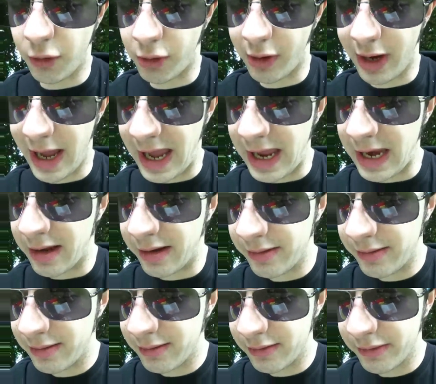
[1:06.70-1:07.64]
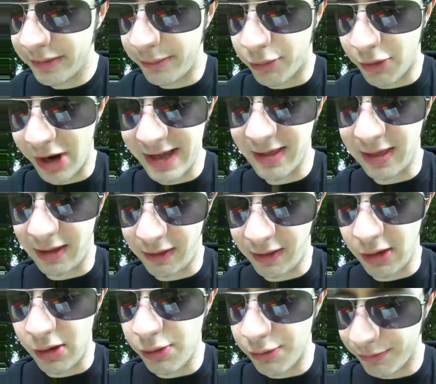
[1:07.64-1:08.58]
for her head, and
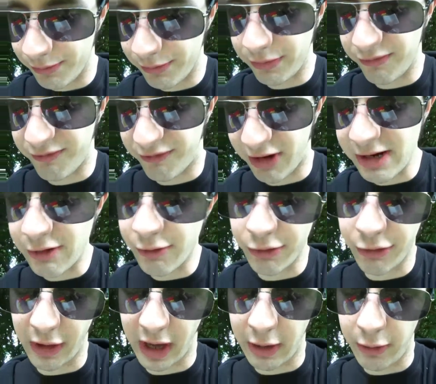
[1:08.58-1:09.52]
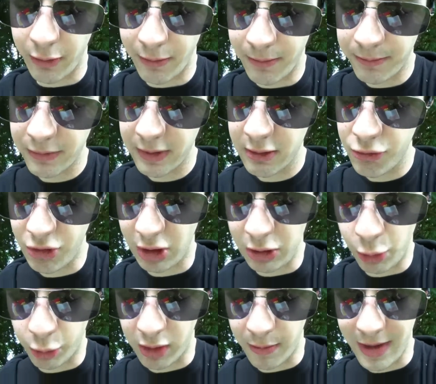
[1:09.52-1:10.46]
bracelets too, in the fragrant zone.
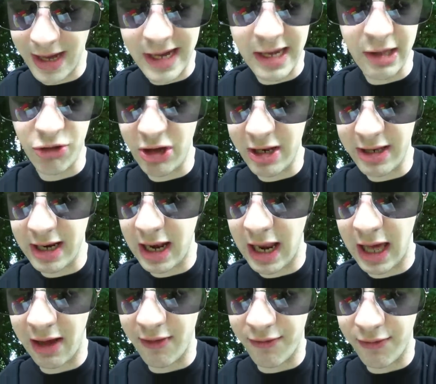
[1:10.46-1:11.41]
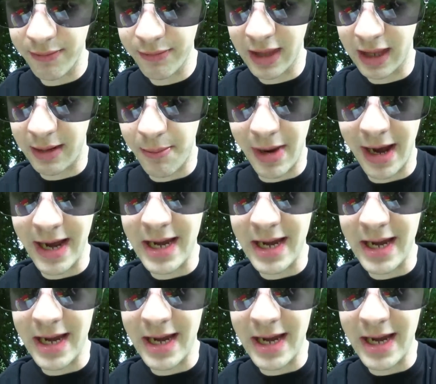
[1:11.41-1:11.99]
She looked at me as she did love, and